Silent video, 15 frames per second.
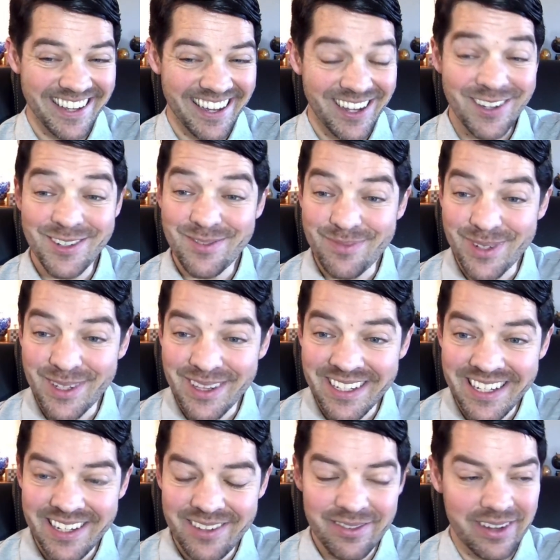I couldn't
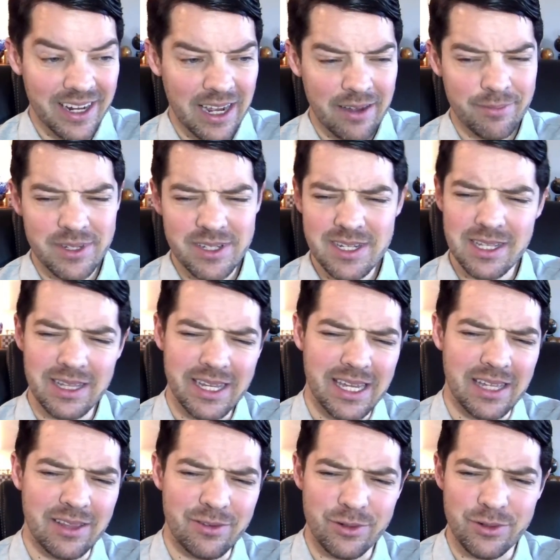believe it. I'm just
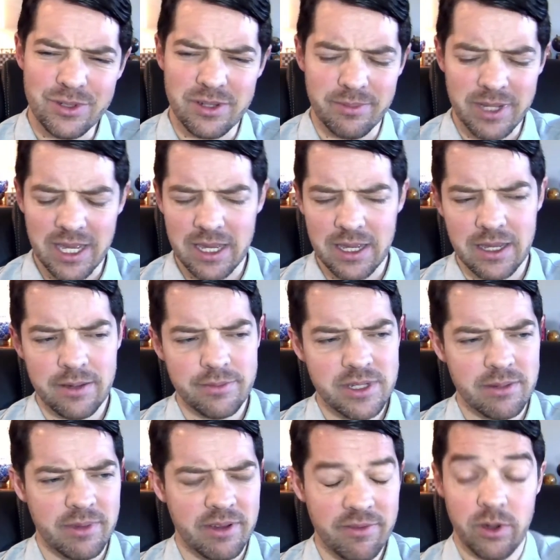clicking through some
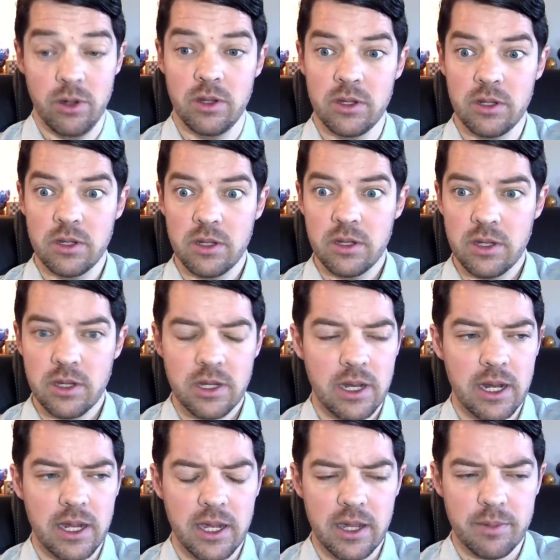games on my phone,
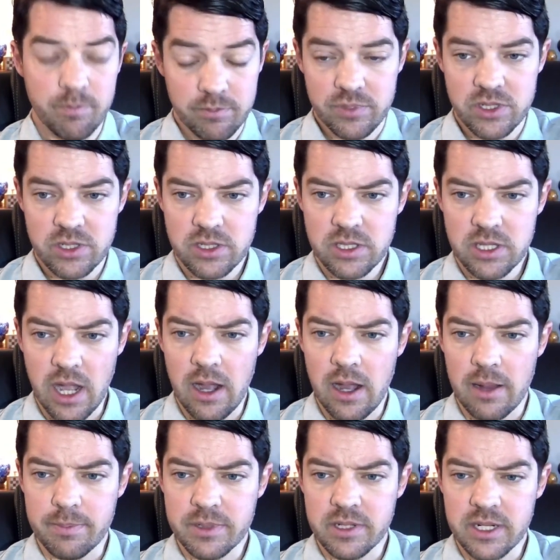and I
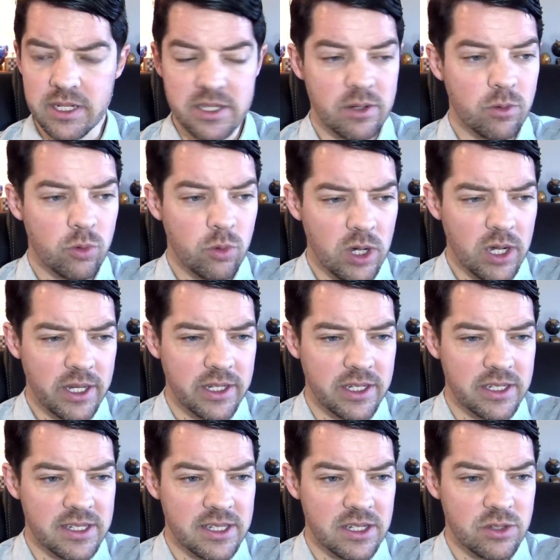stopped. And I said, what
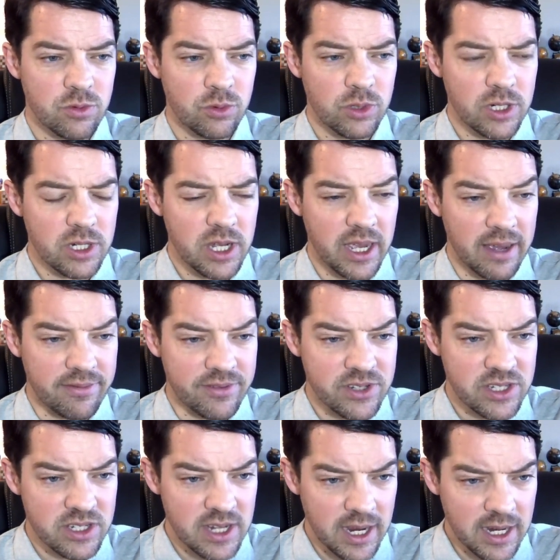is this? Rook
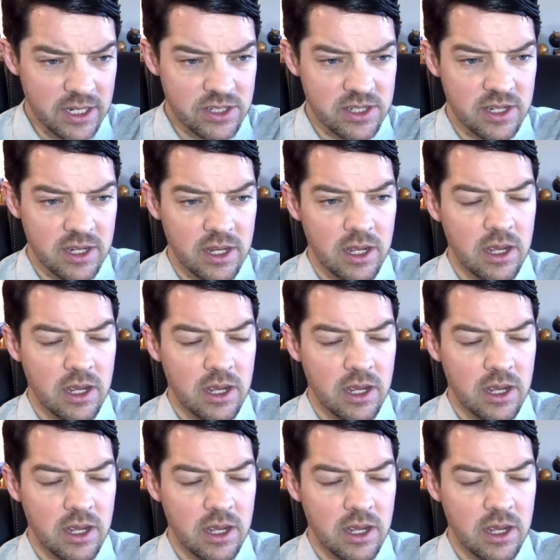f6.